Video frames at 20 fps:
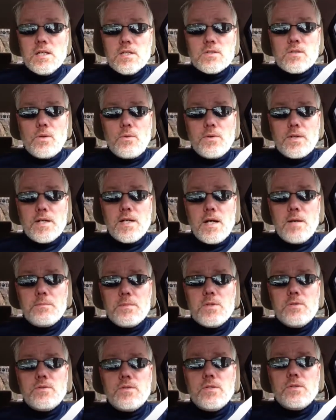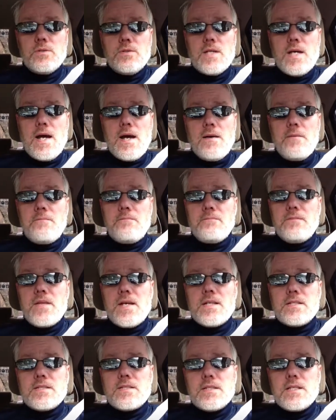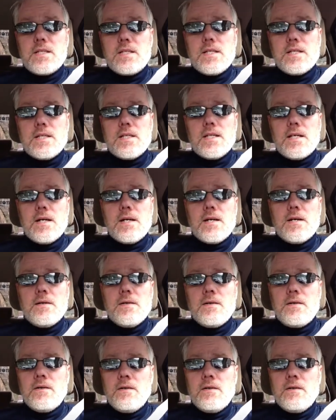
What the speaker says: So I want to help you do that. That's a